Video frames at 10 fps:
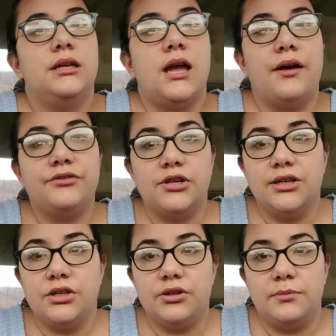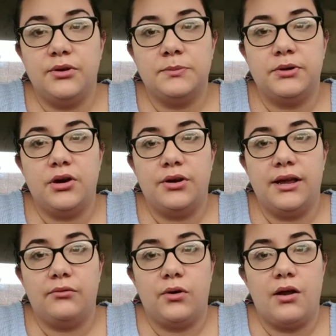after I took the buspirone
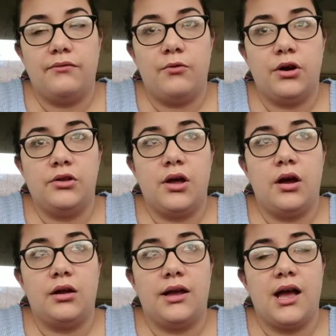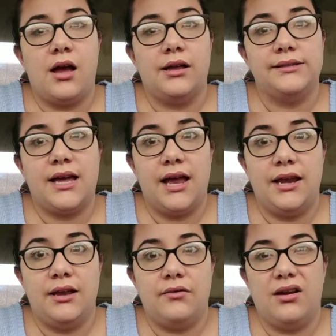at around 4 o'clock, I got
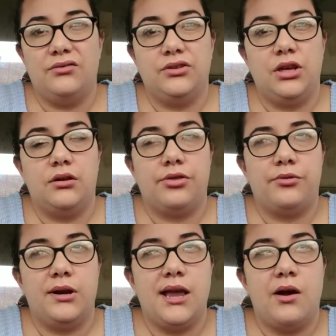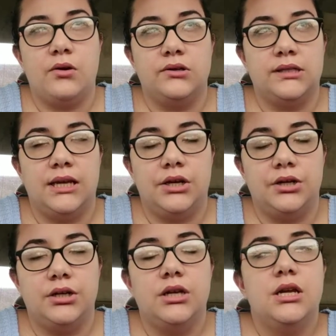anxiety around, 3 hours
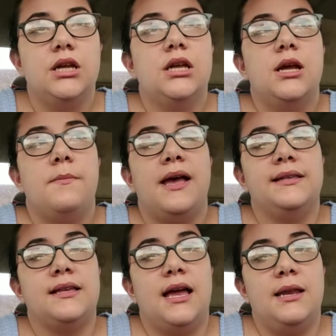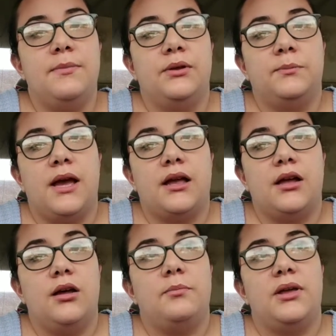later. My anxiety built back
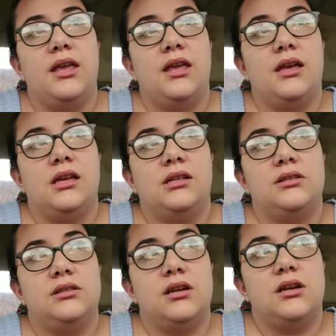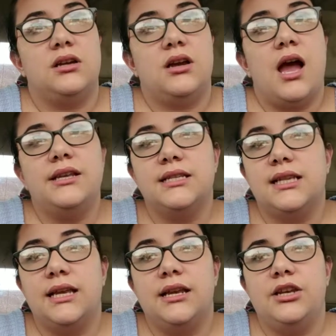up, and I
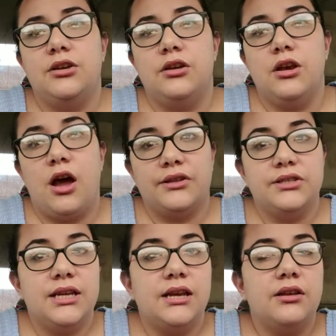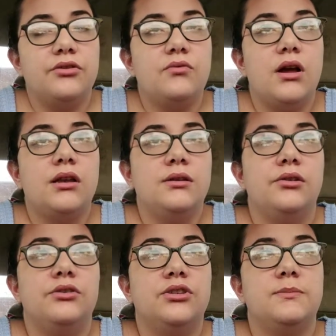decided not to take another one,
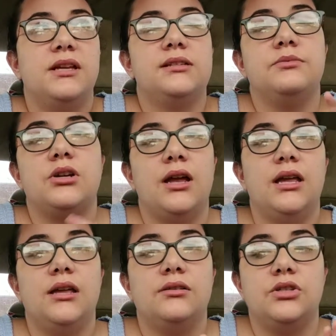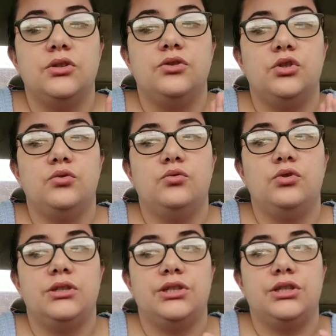just because I'm trying to do
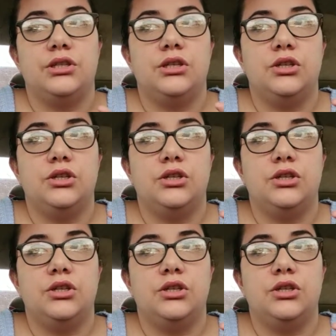just